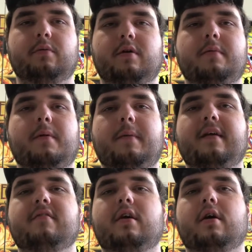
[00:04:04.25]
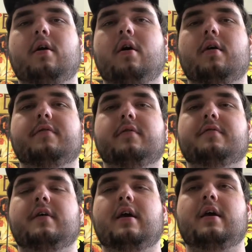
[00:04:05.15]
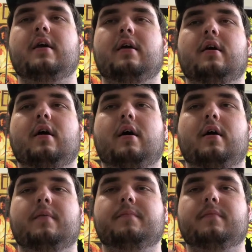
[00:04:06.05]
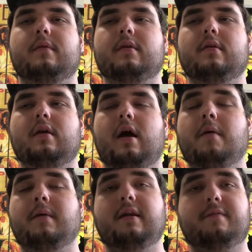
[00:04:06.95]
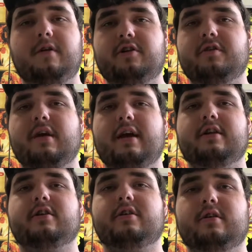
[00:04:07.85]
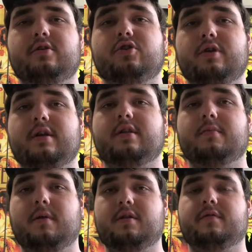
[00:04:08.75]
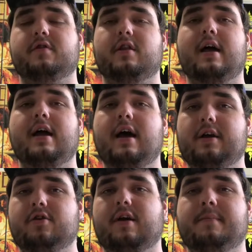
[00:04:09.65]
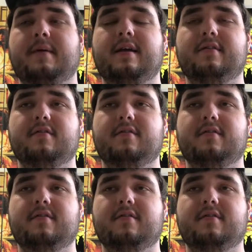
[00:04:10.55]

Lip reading: We're going to be basing it off of how many fish you catch during the month of July on crankbaits.